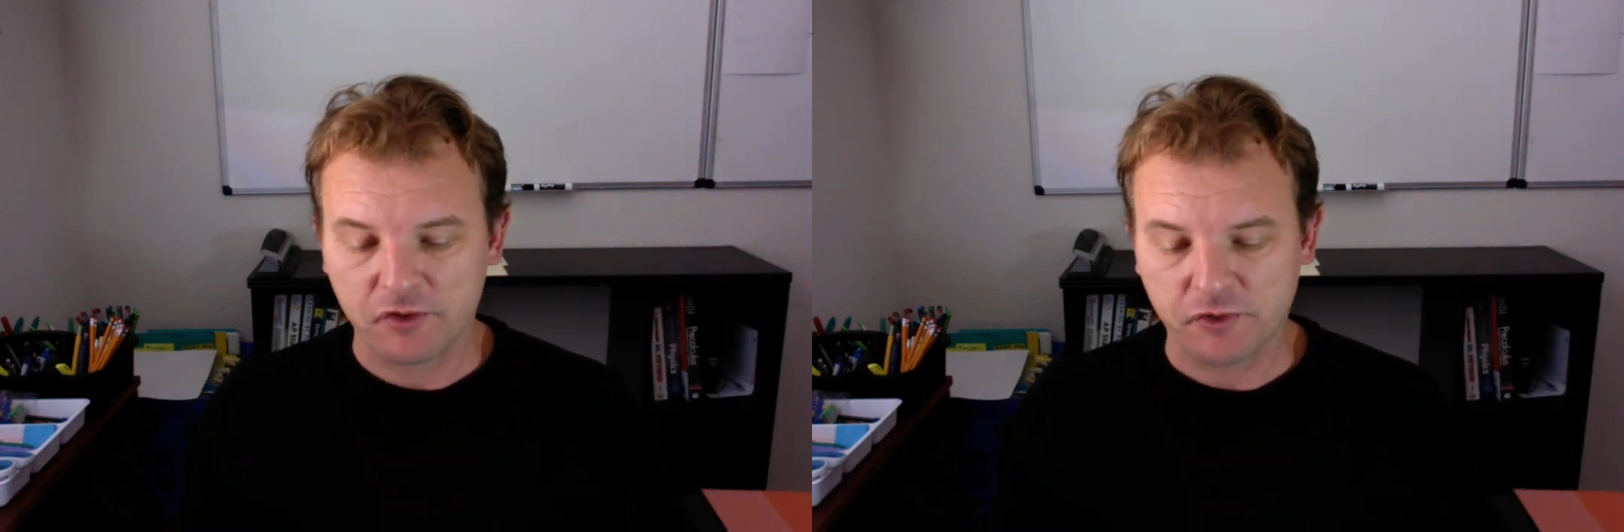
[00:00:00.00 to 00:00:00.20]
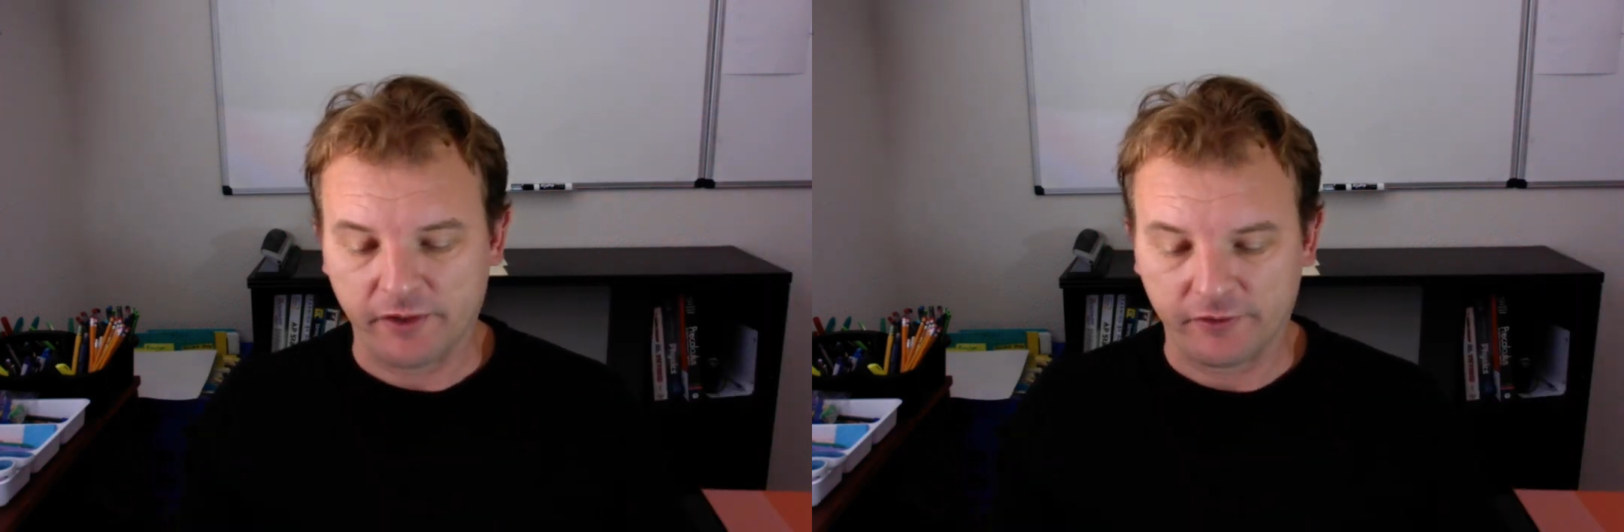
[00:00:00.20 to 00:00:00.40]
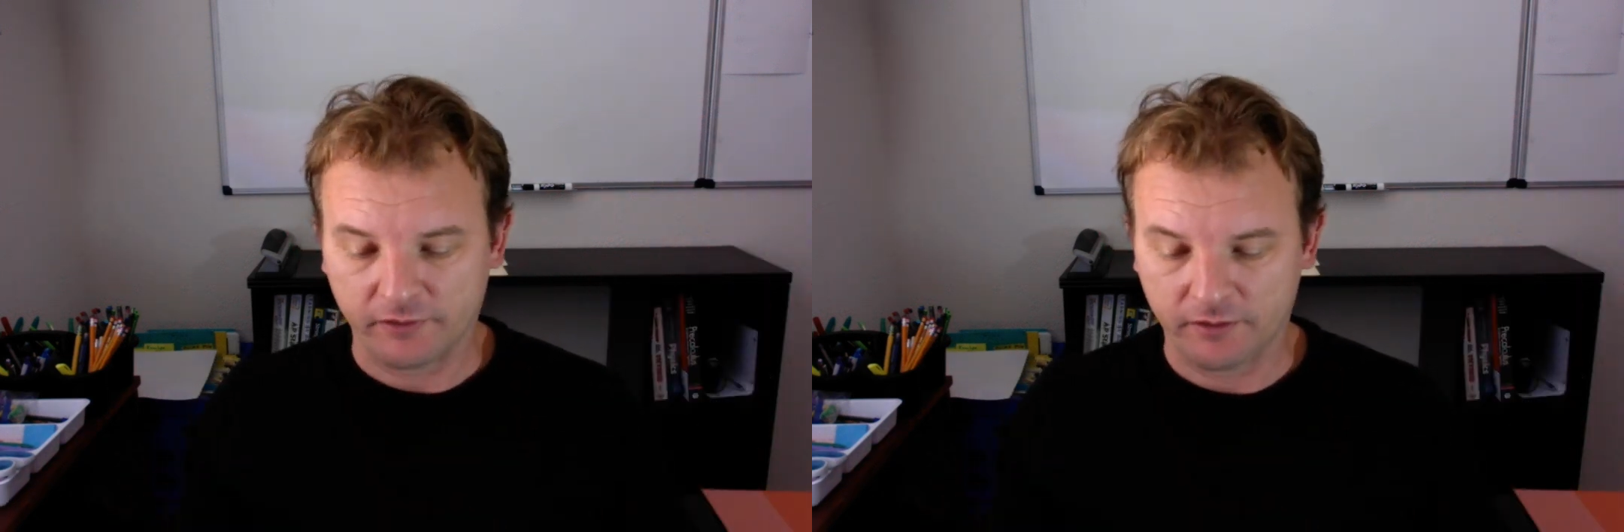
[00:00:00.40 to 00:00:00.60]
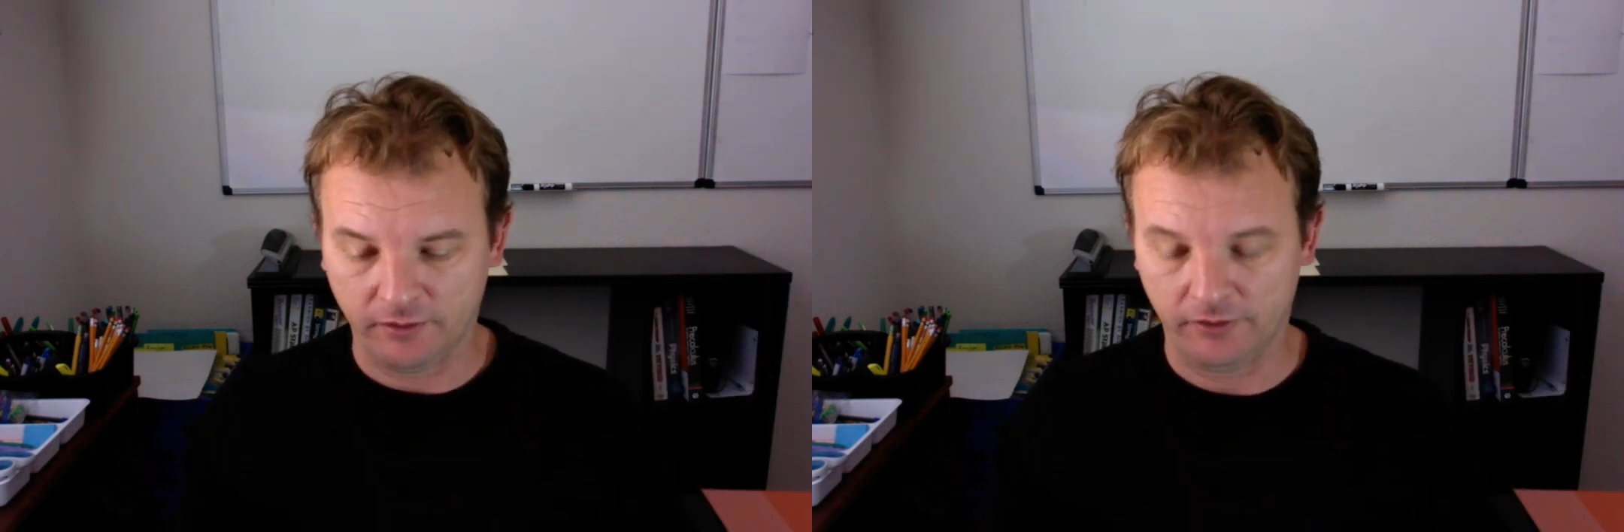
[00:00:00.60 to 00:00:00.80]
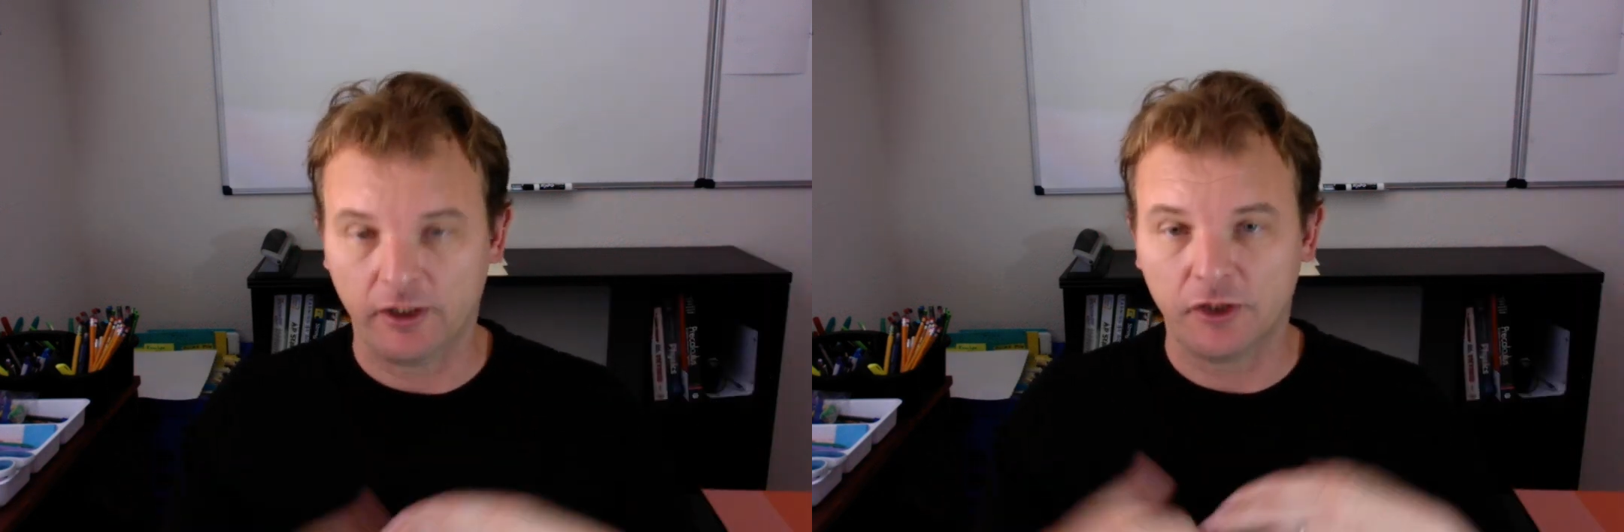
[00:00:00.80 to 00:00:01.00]

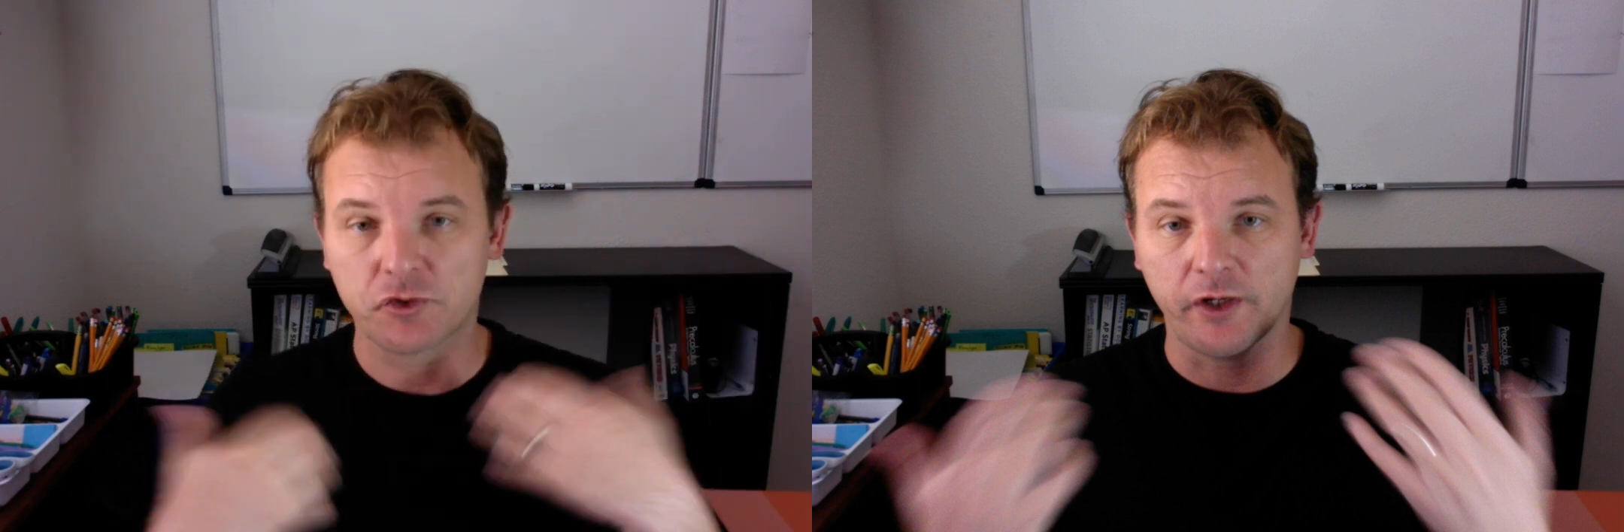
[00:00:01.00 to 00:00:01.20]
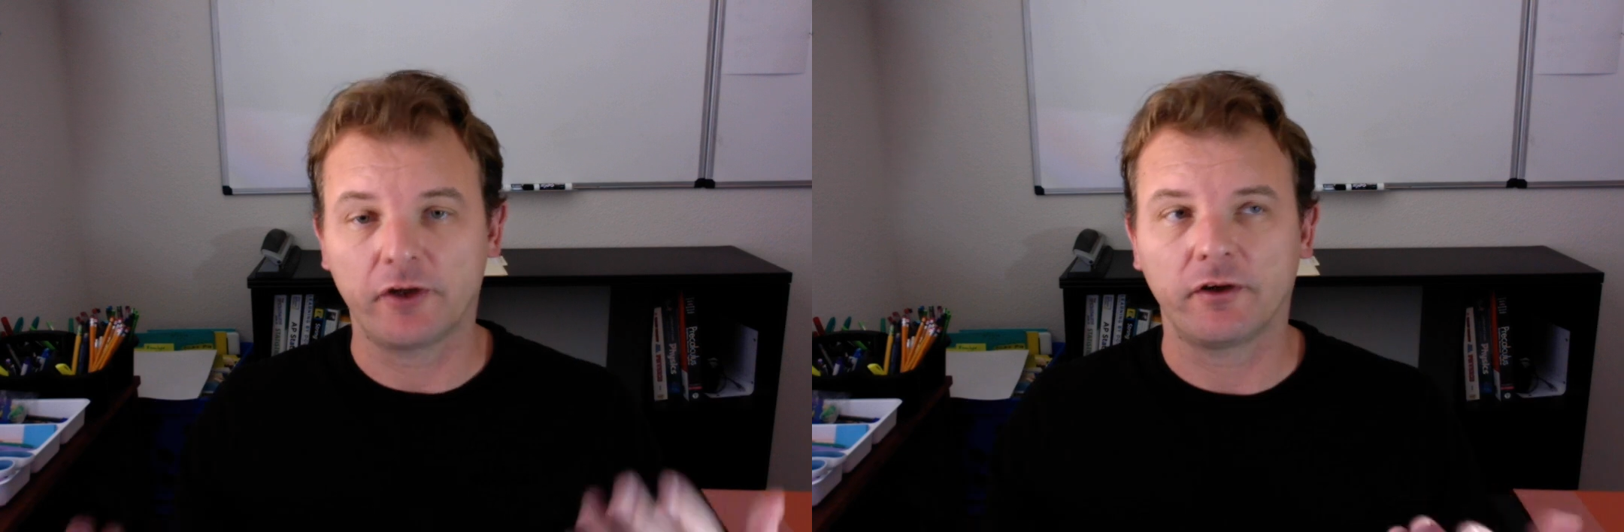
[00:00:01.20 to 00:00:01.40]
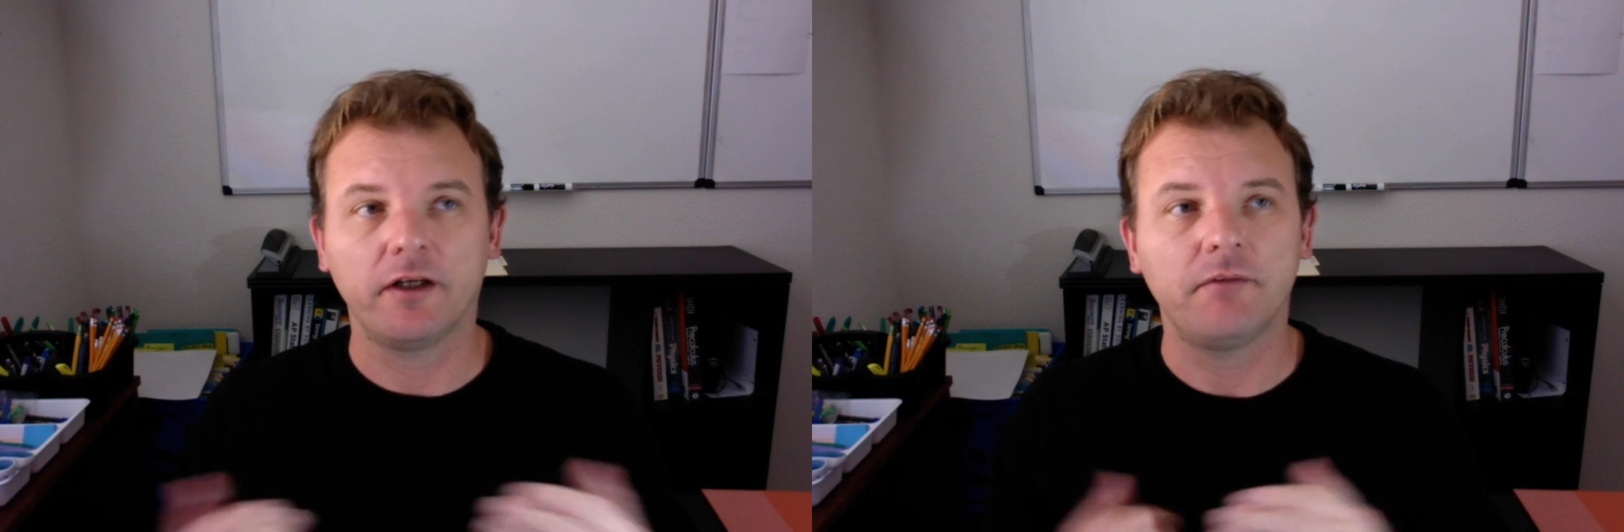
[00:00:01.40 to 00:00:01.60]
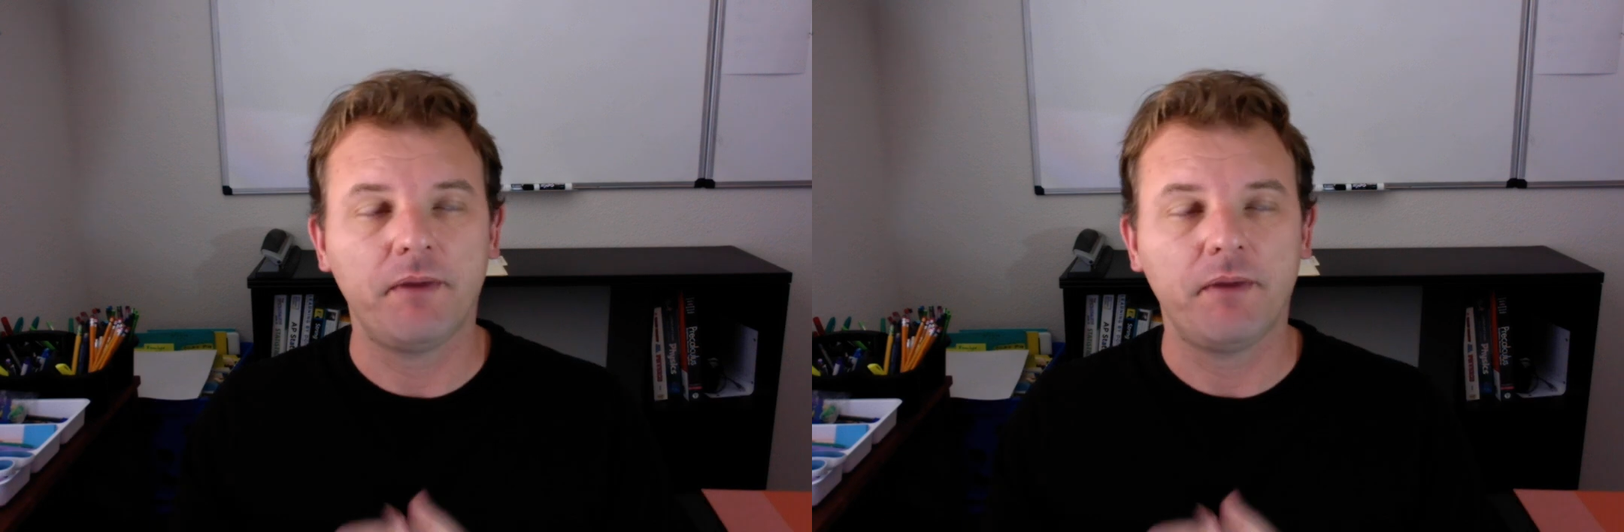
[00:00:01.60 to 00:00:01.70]
traitor,